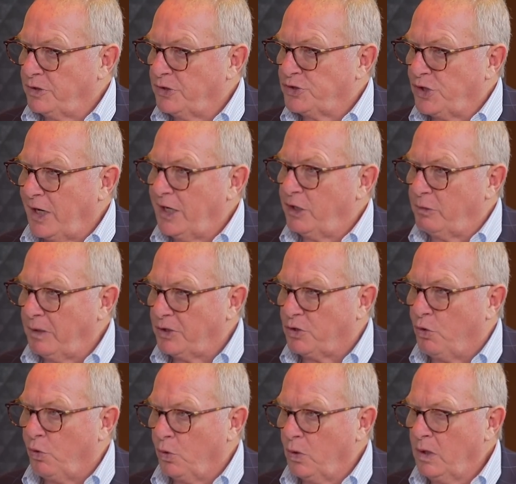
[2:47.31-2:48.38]
there's a higher grade
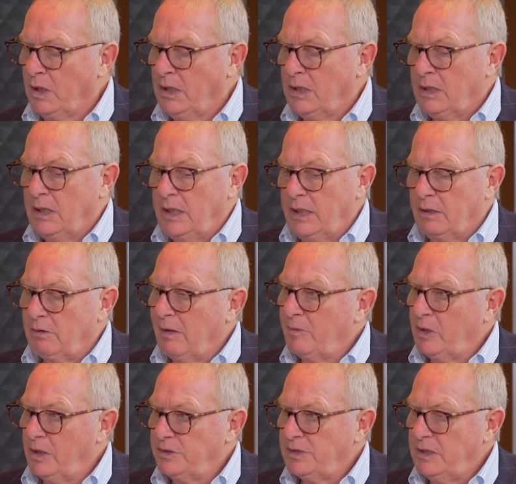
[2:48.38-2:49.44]
core in
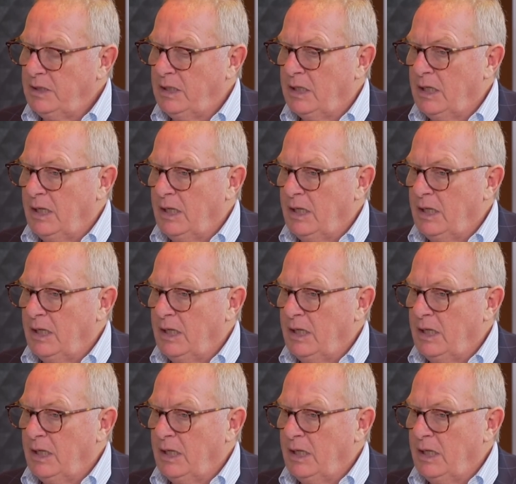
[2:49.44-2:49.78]
Gramalote,